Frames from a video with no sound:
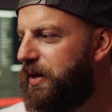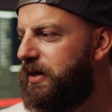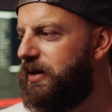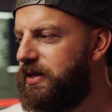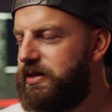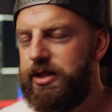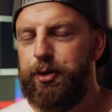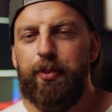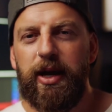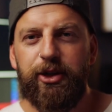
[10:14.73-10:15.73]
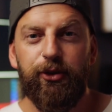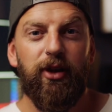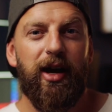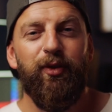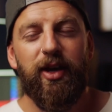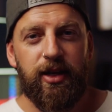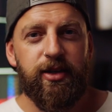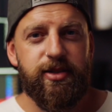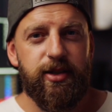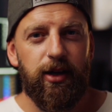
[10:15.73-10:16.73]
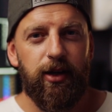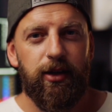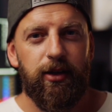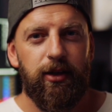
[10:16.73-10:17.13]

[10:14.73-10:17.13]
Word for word: it needs to make your life easier,